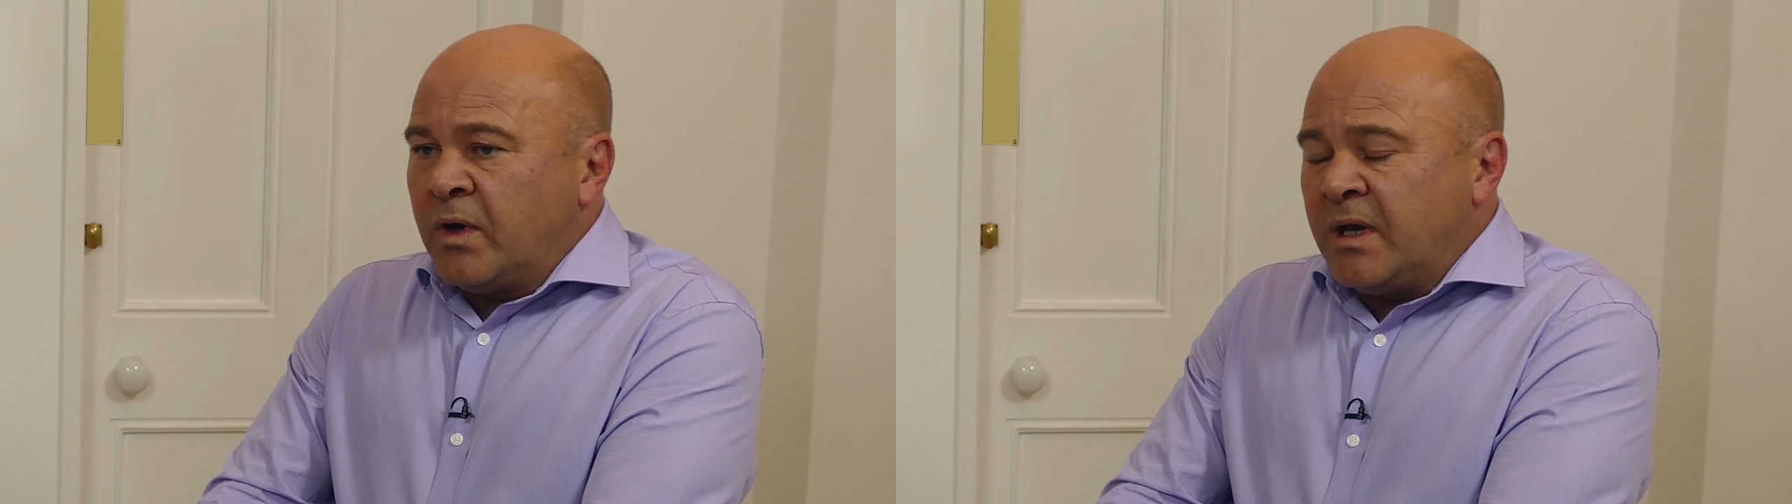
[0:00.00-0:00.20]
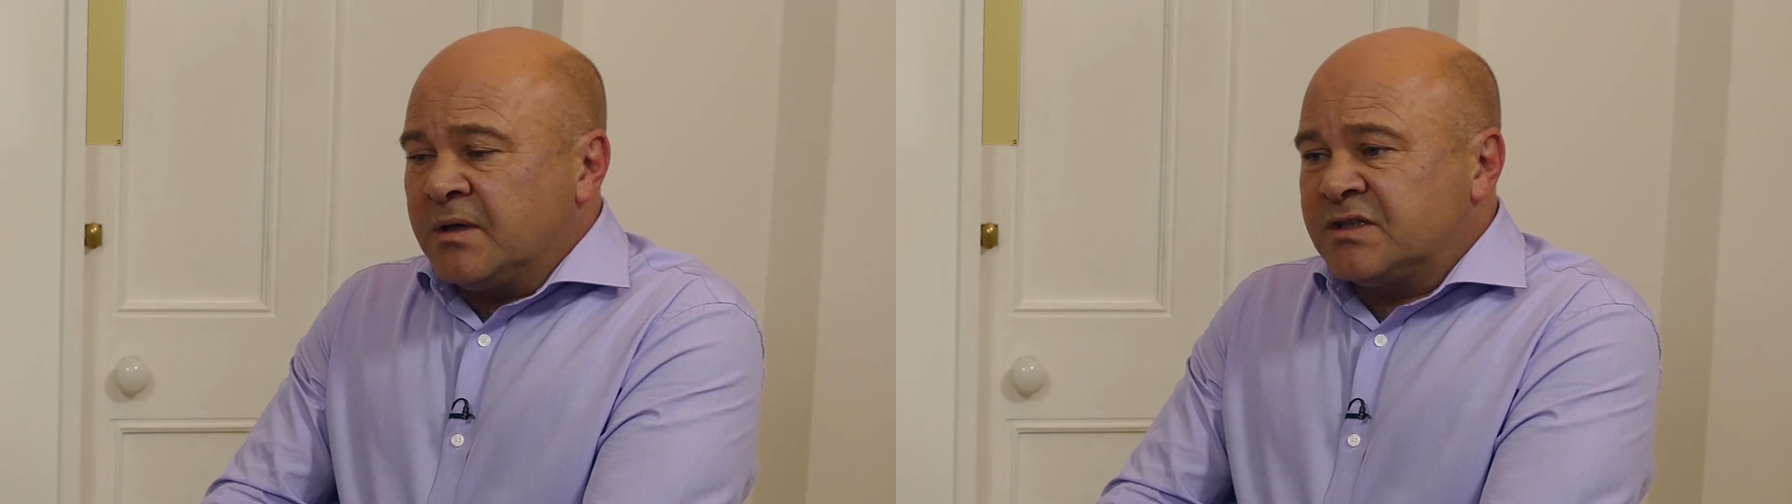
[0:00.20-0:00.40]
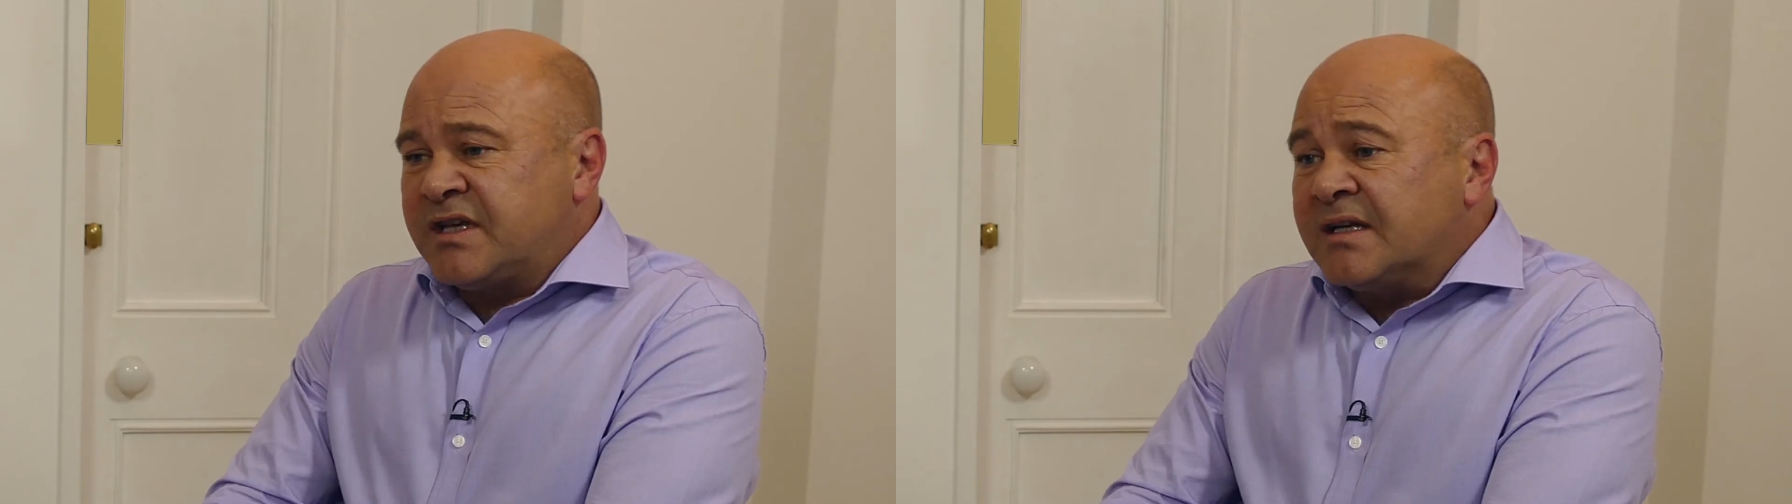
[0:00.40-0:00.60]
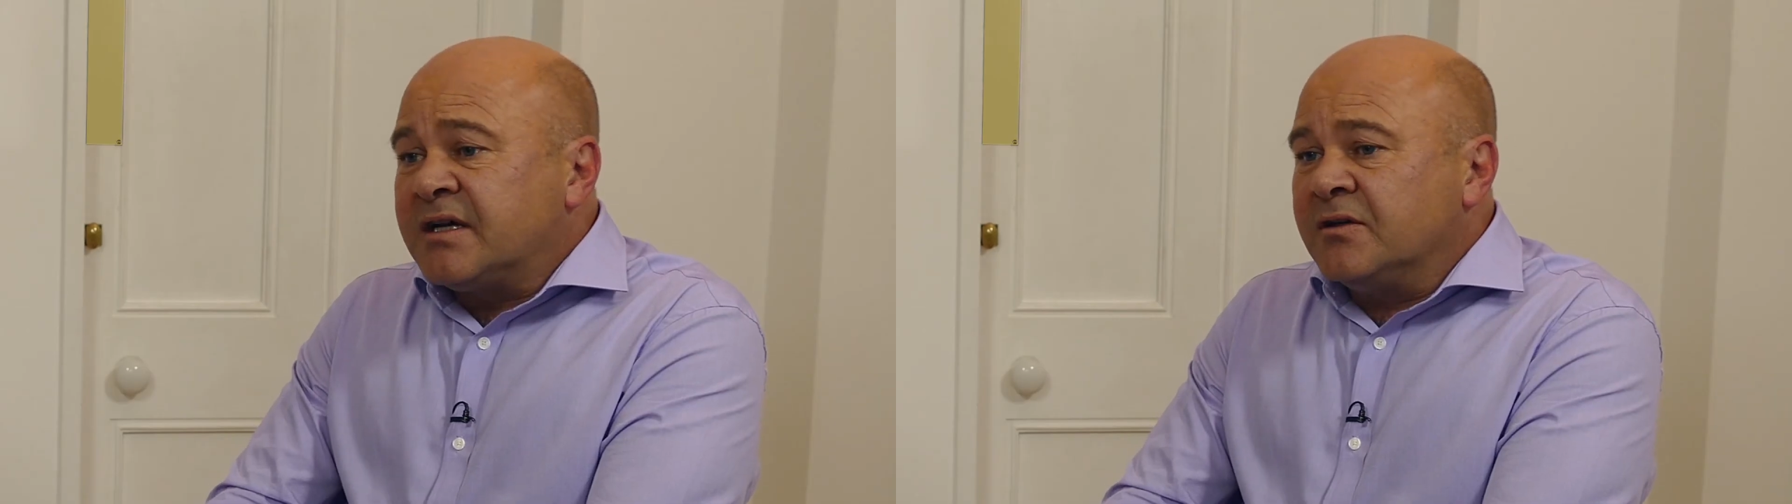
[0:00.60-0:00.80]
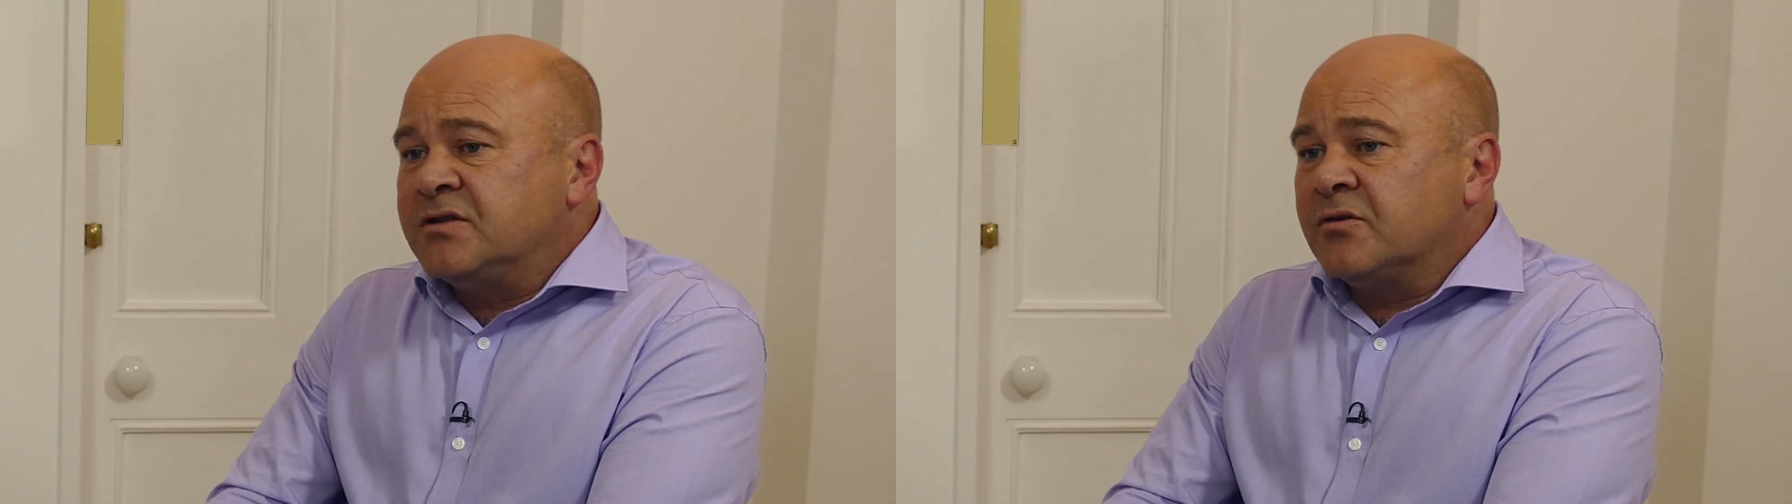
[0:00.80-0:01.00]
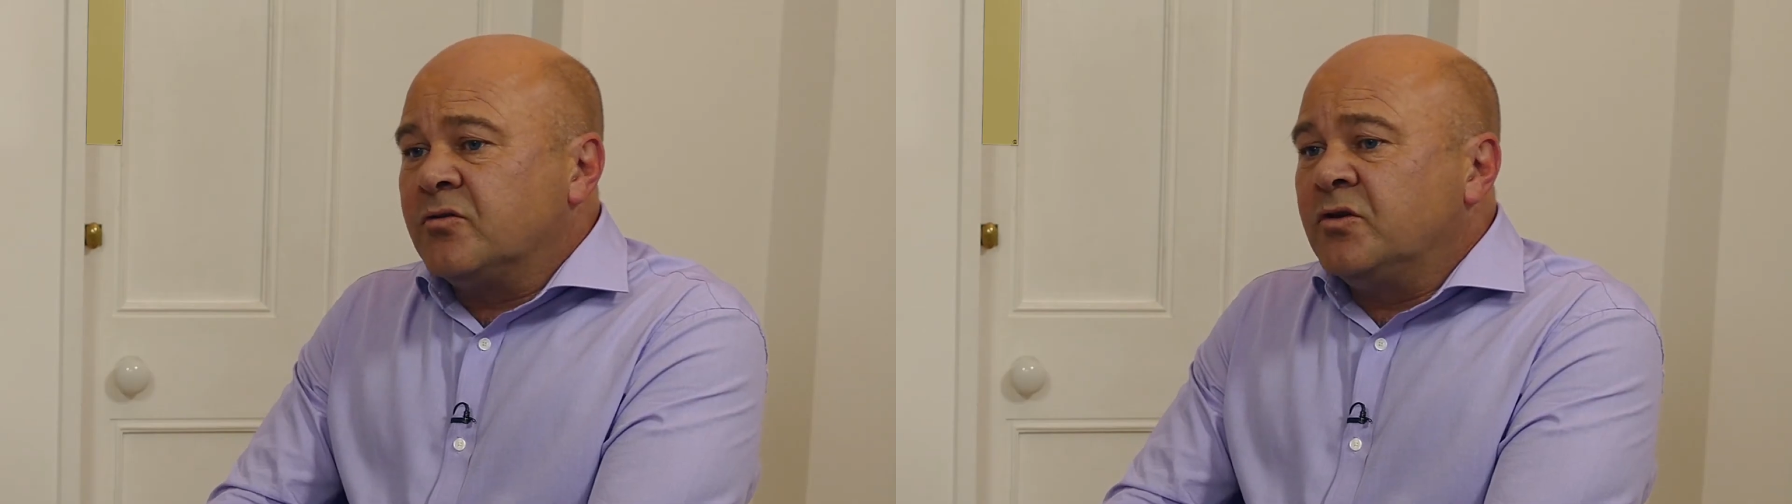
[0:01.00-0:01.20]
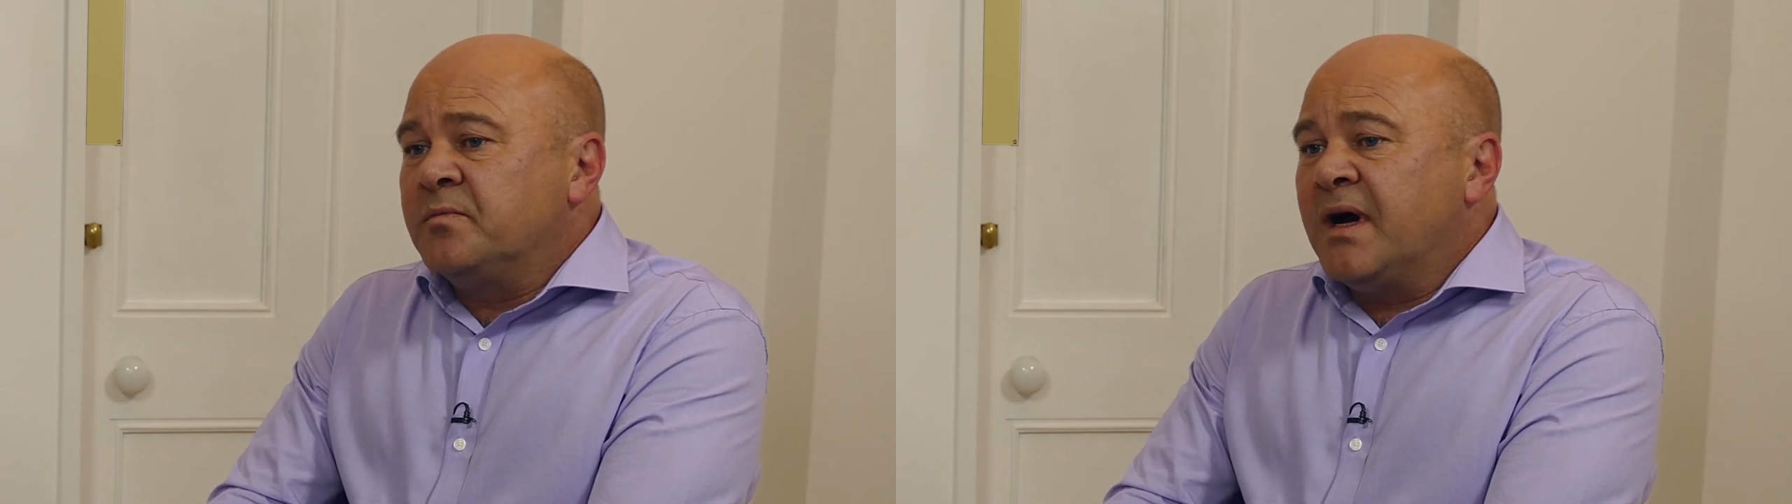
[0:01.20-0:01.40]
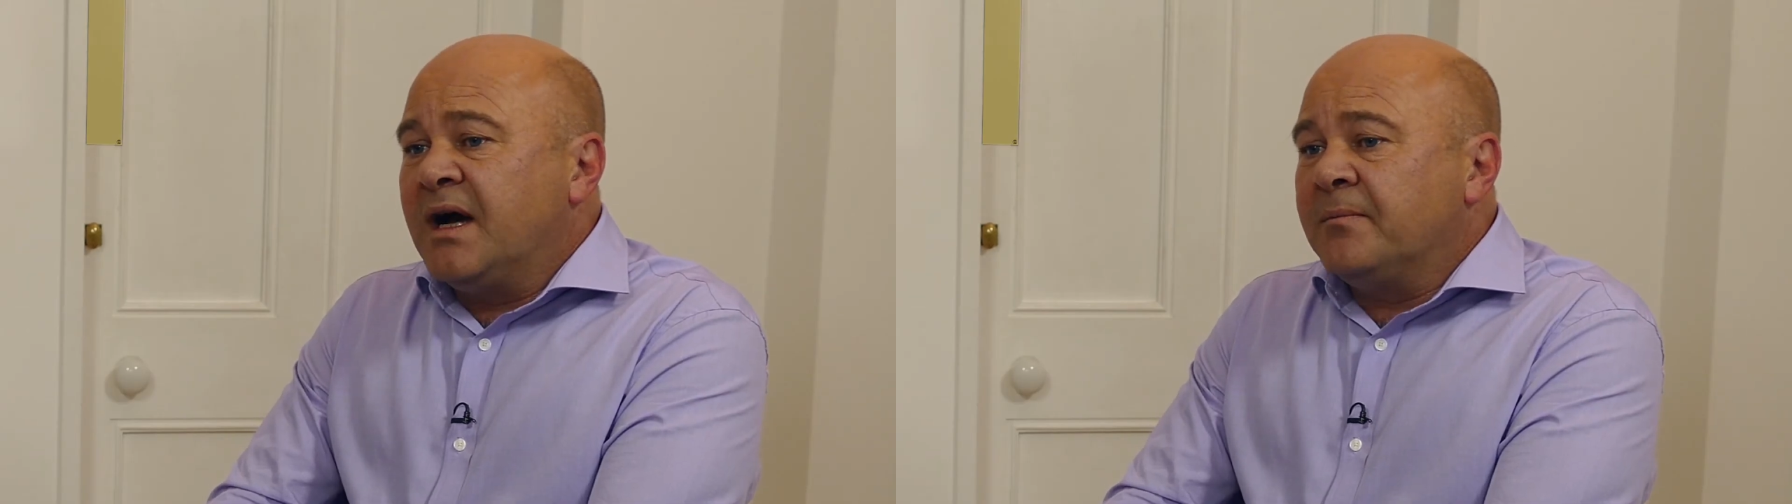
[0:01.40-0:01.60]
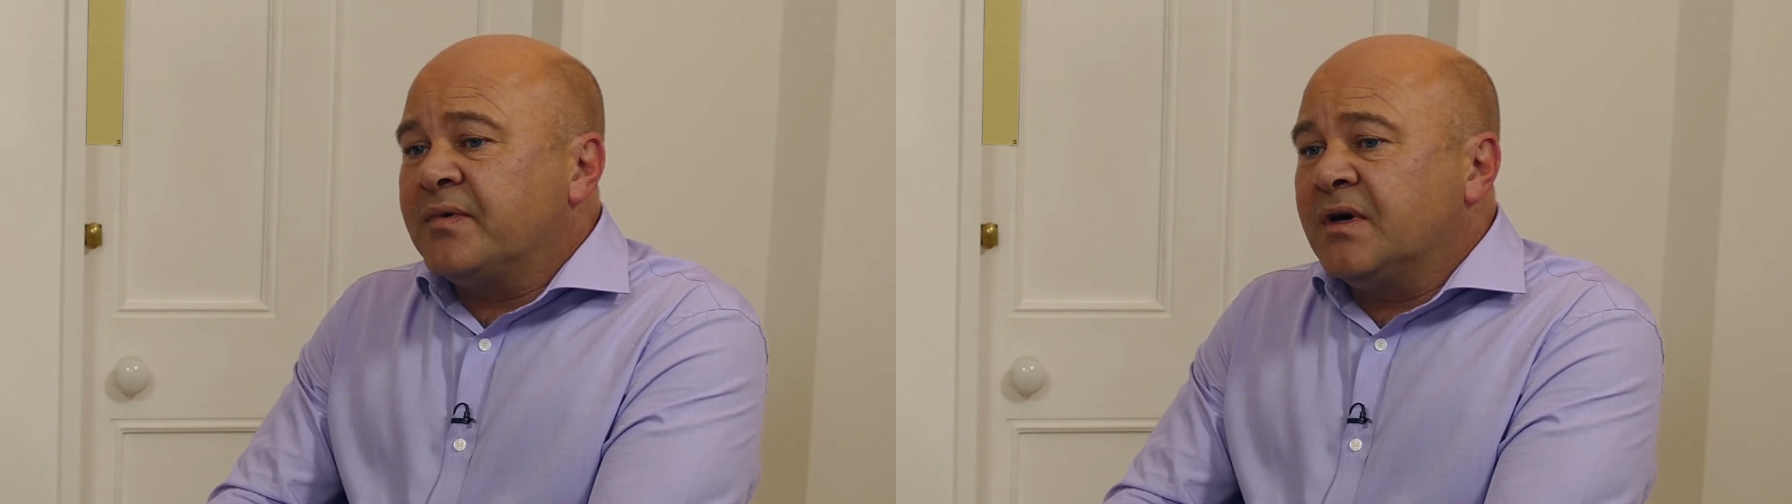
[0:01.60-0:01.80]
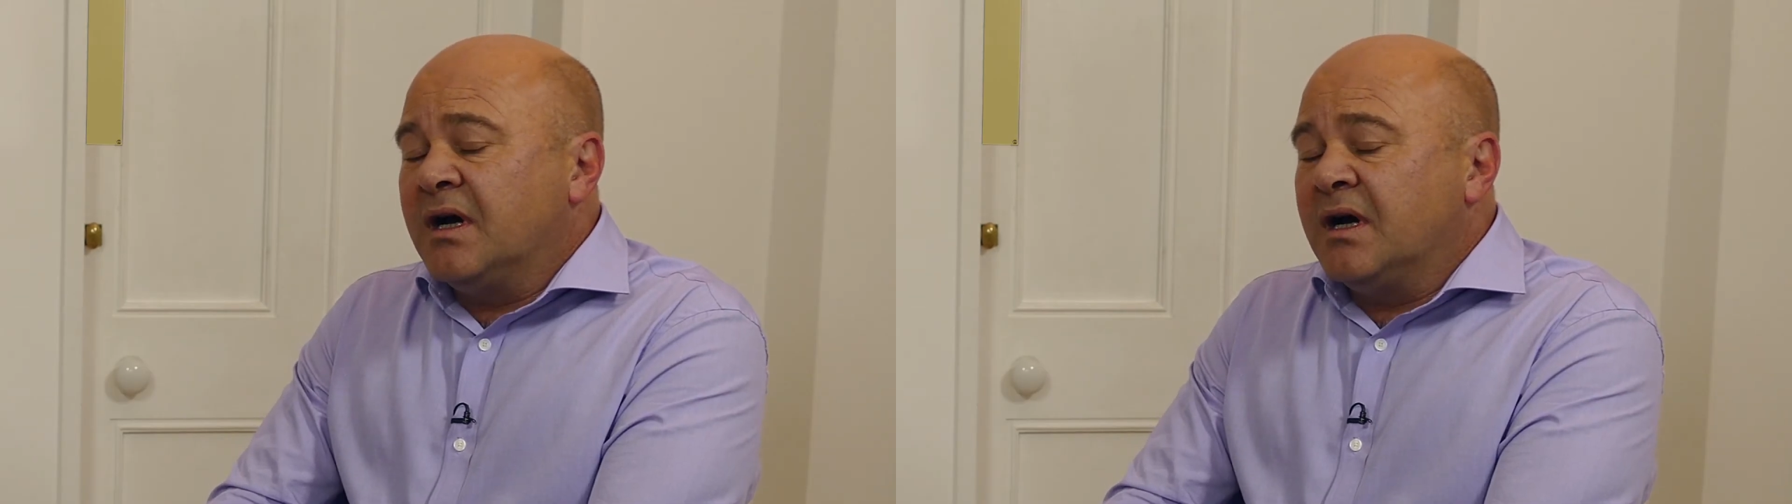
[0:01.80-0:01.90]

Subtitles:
We set out a roadmap.